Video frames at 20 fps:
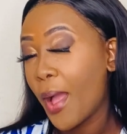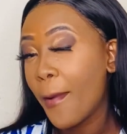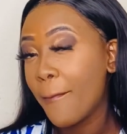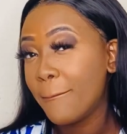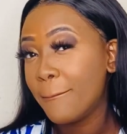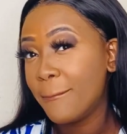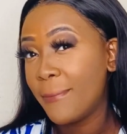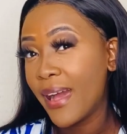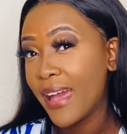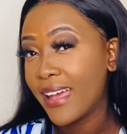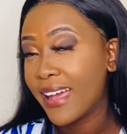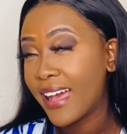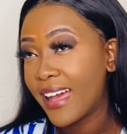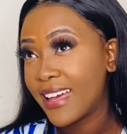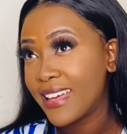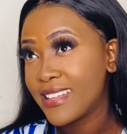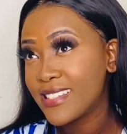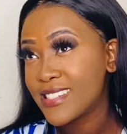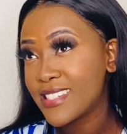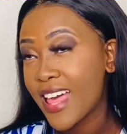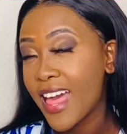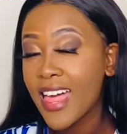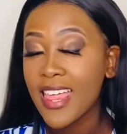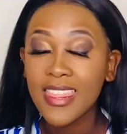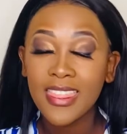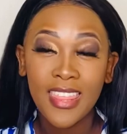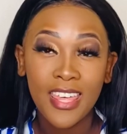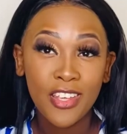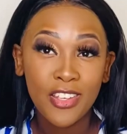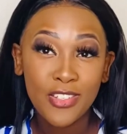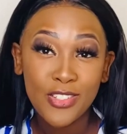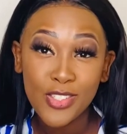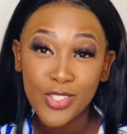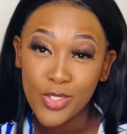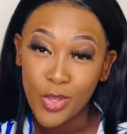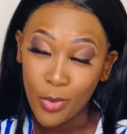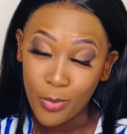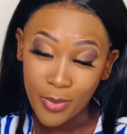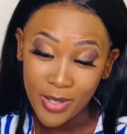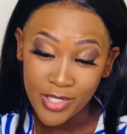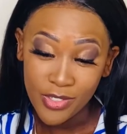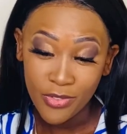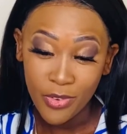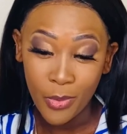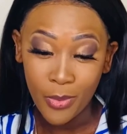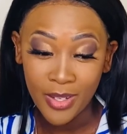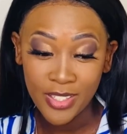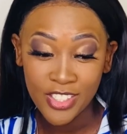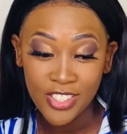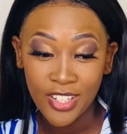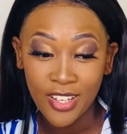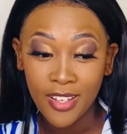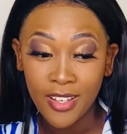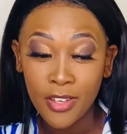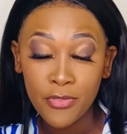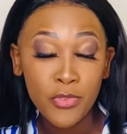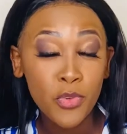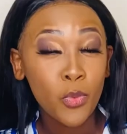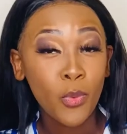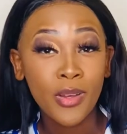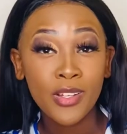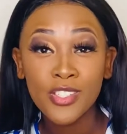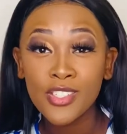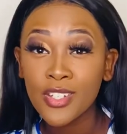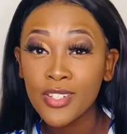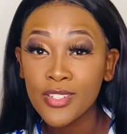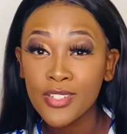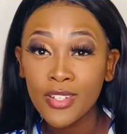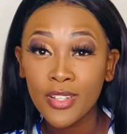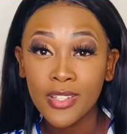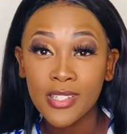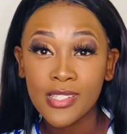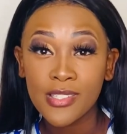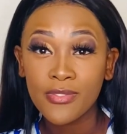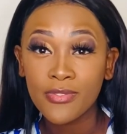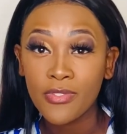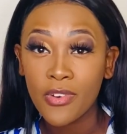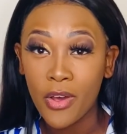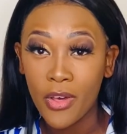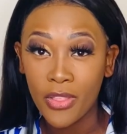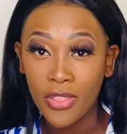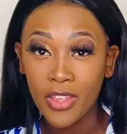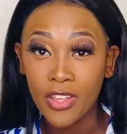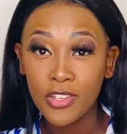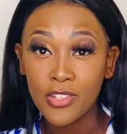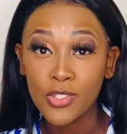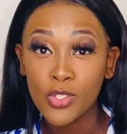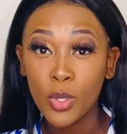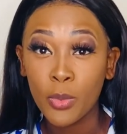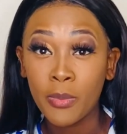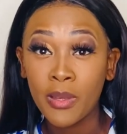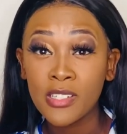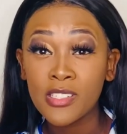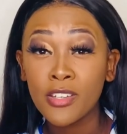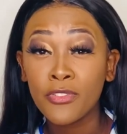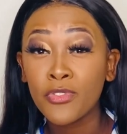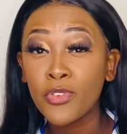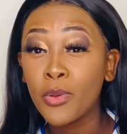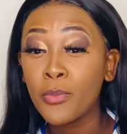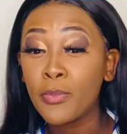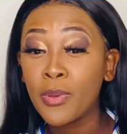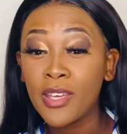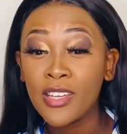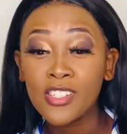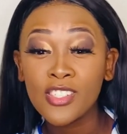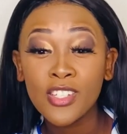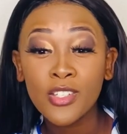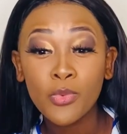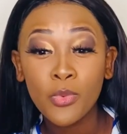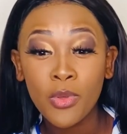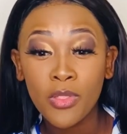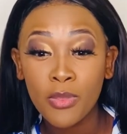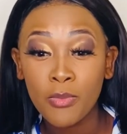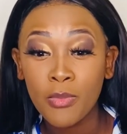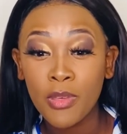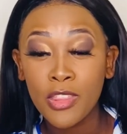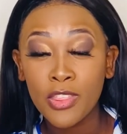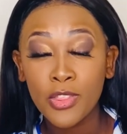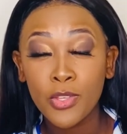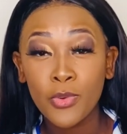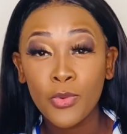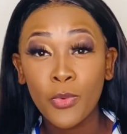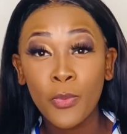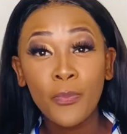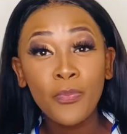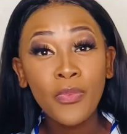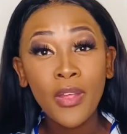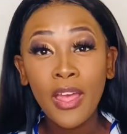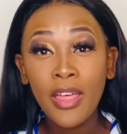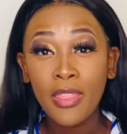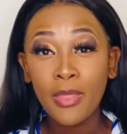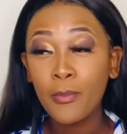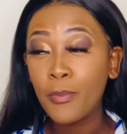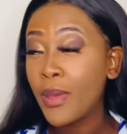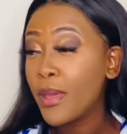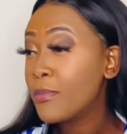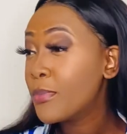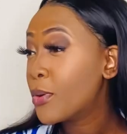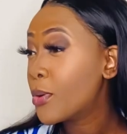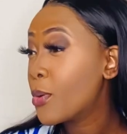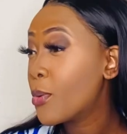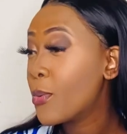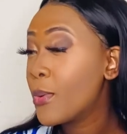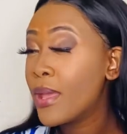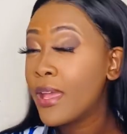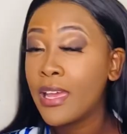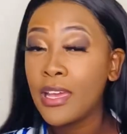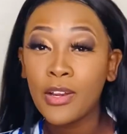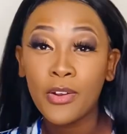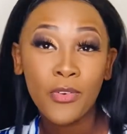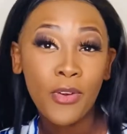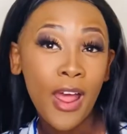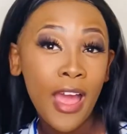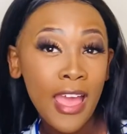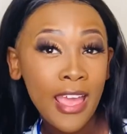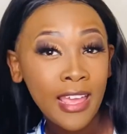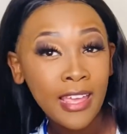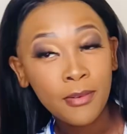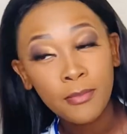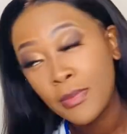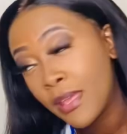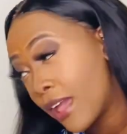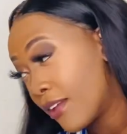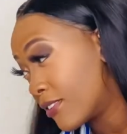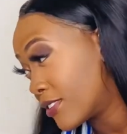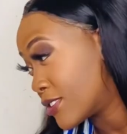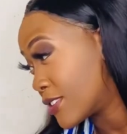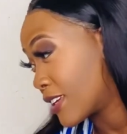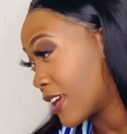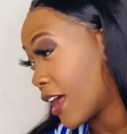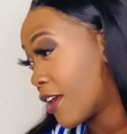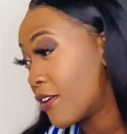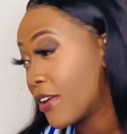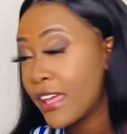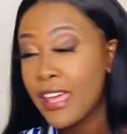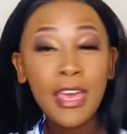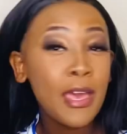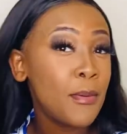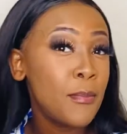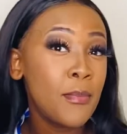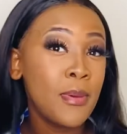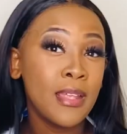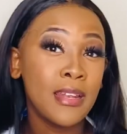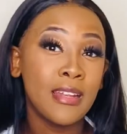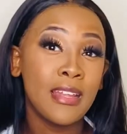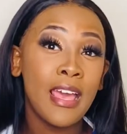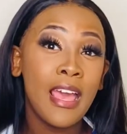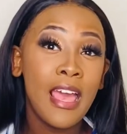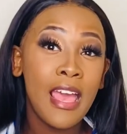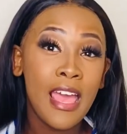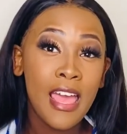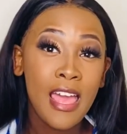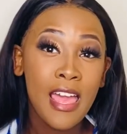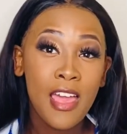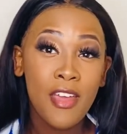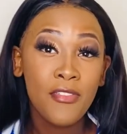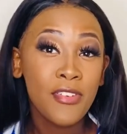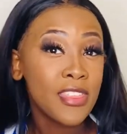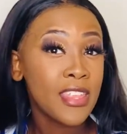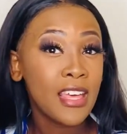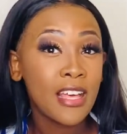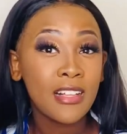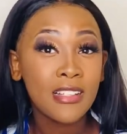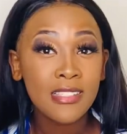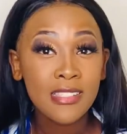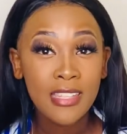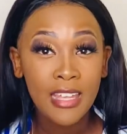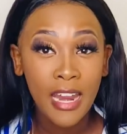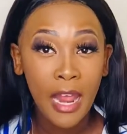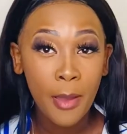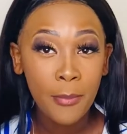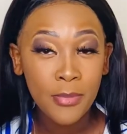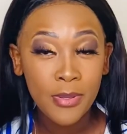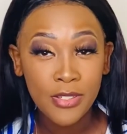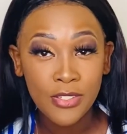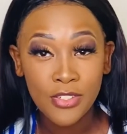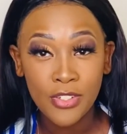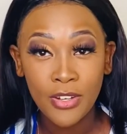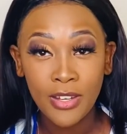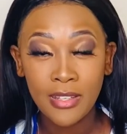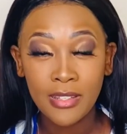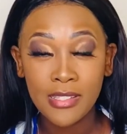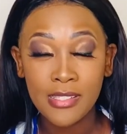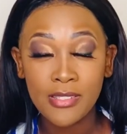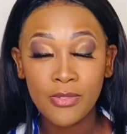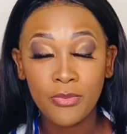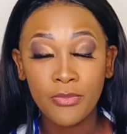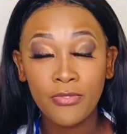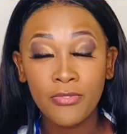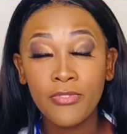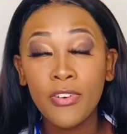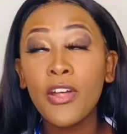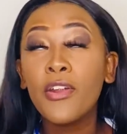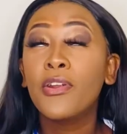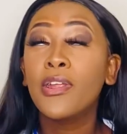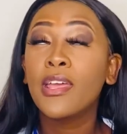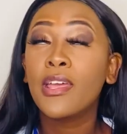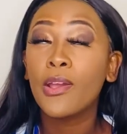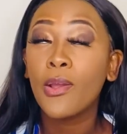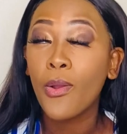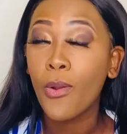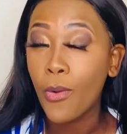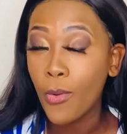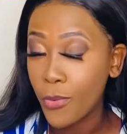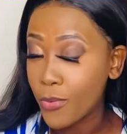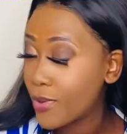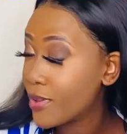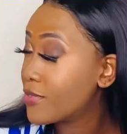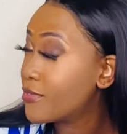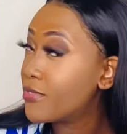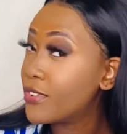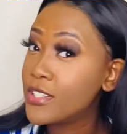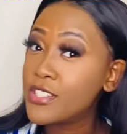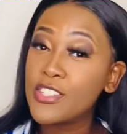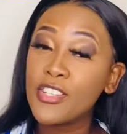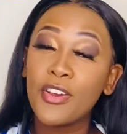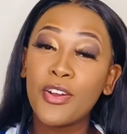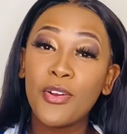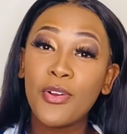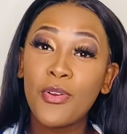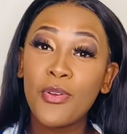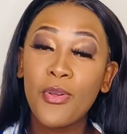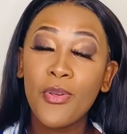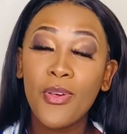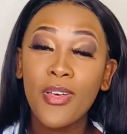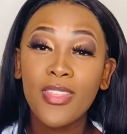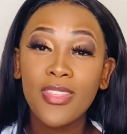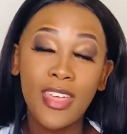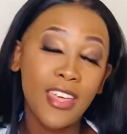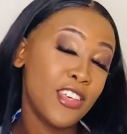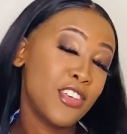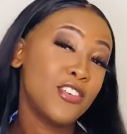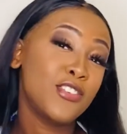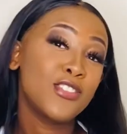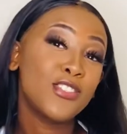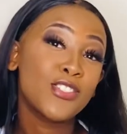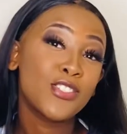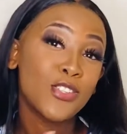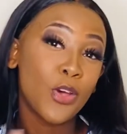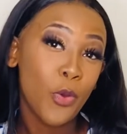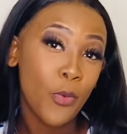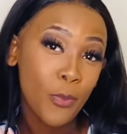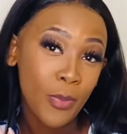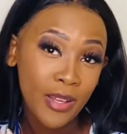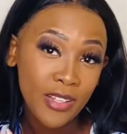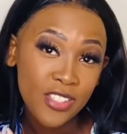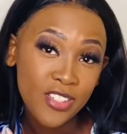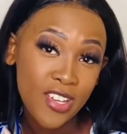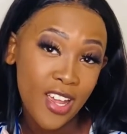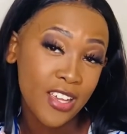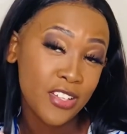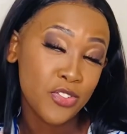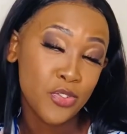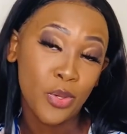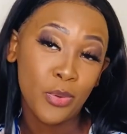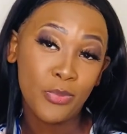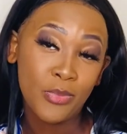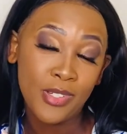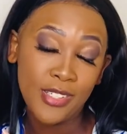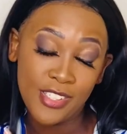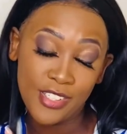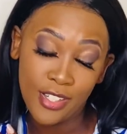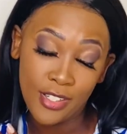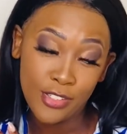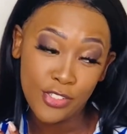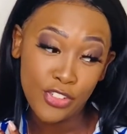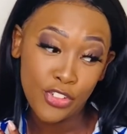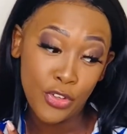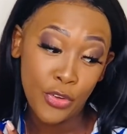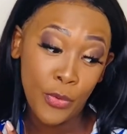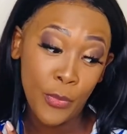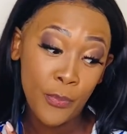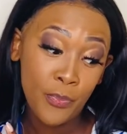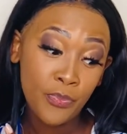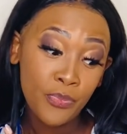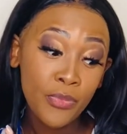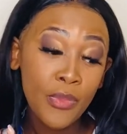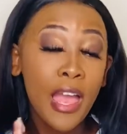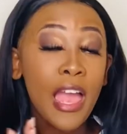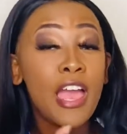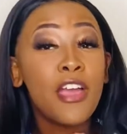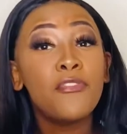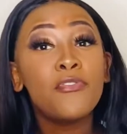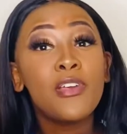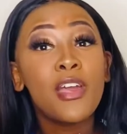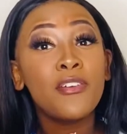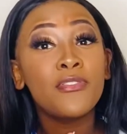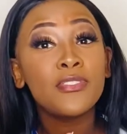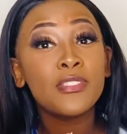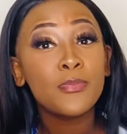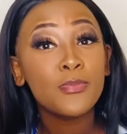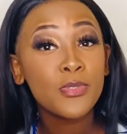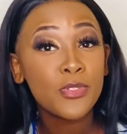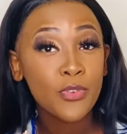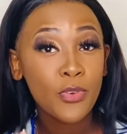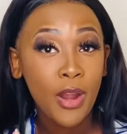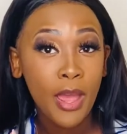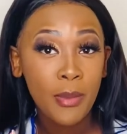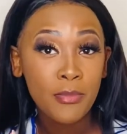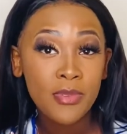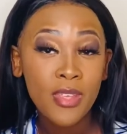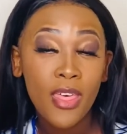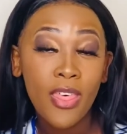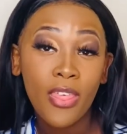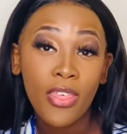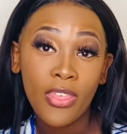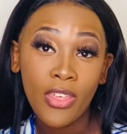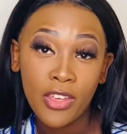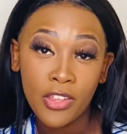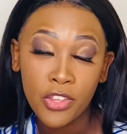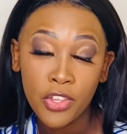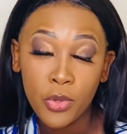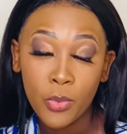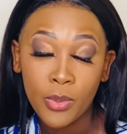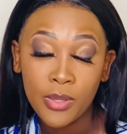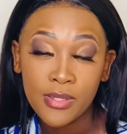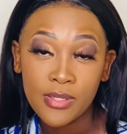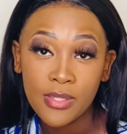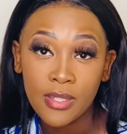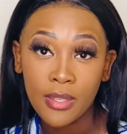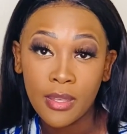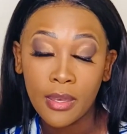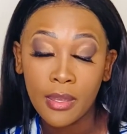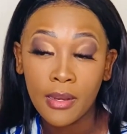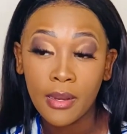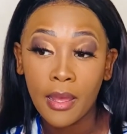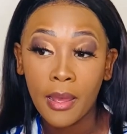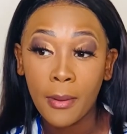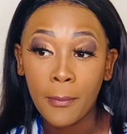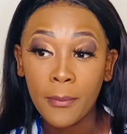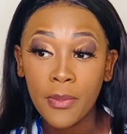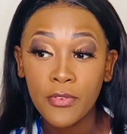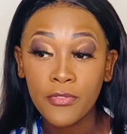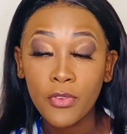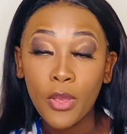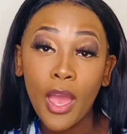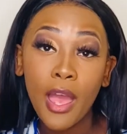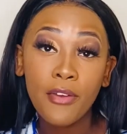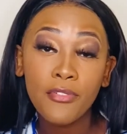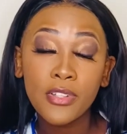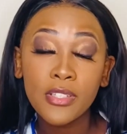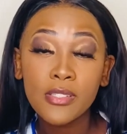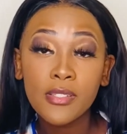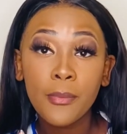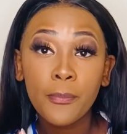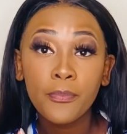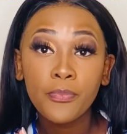Bye, guys. Thank you so much for watching. If you watched until this far, thank you so much. If you're patient with me through the baby cooing and crying and me having to carry him and everything else that happened during this very awkward video, thank you so much. I do appreciate you. If you have subscribed, thank you once again. If you haven't,